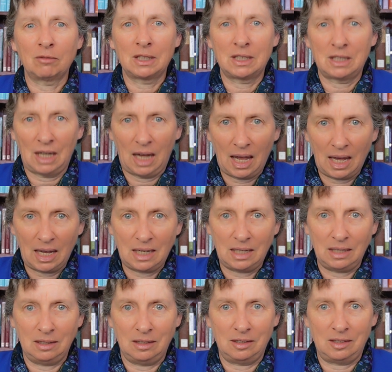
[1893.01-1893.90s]

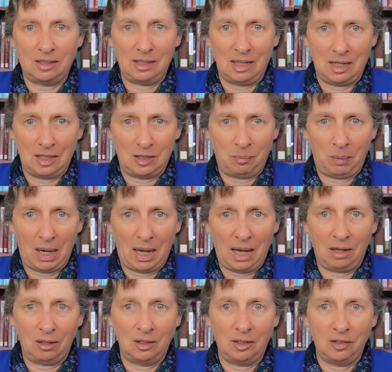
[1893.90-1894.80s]
retains these
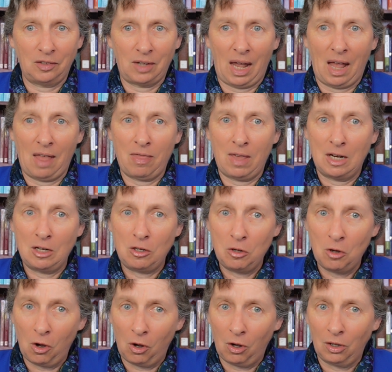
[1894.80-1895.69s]
powers and they're
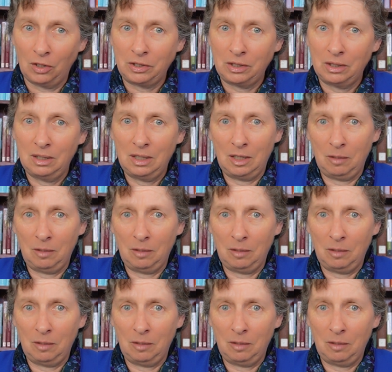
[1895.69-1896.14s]
not